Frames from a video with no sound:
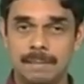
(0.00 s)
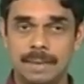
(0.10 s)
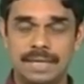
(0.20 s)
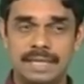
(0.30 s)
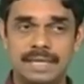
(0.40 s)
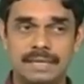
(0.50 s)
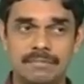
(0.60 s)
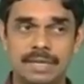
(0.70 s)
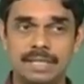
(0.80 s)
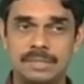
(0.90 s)
But here
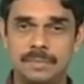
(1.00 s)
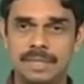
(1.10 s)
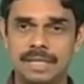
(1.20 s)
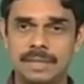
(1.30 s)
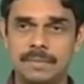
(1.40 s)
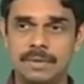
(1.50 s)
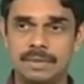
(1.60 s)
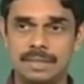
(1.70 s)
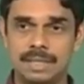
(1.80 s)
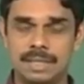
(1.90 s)
we are speaking
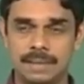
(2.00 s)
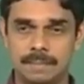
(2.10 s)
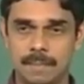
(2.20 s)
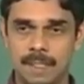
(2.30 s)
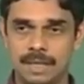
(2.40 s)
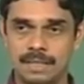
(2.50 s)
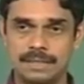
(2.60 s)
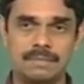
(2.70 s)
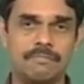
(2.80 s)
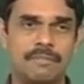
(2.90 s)
about uh,
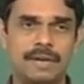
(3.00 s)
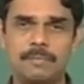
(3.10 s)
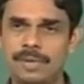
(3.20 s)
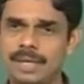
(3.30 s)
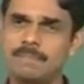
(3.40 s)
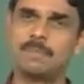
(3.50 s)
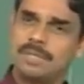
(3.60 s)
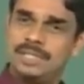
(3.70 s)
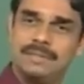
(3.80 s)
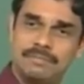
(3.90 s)
some wave being
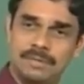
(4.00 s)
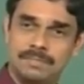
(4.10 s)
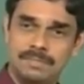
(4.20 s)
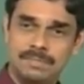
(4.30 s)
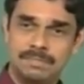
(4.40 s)
pushed in from,